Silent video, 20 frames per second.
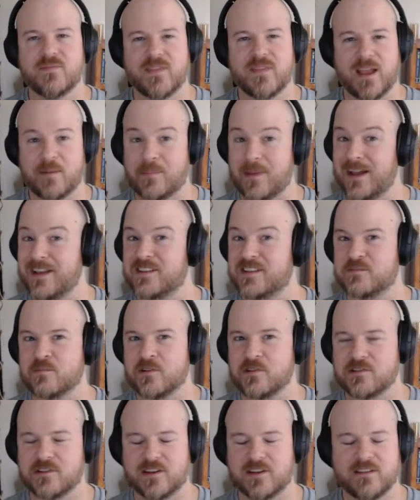A mice
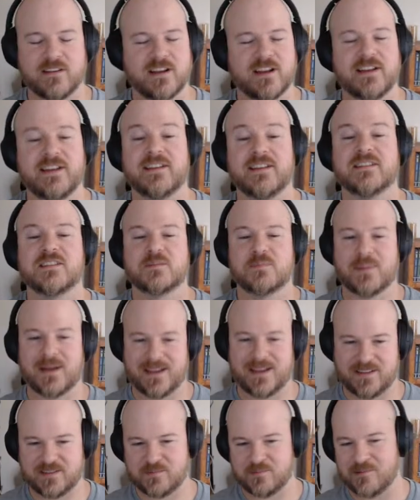merchant. A
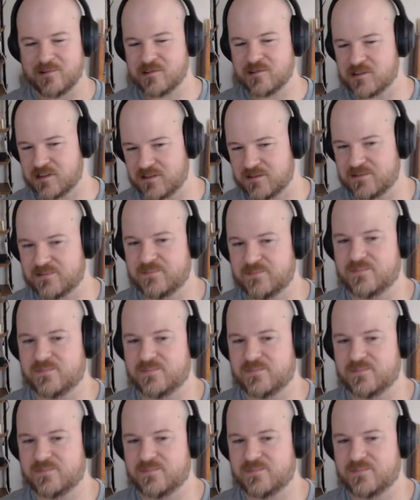spice merchant.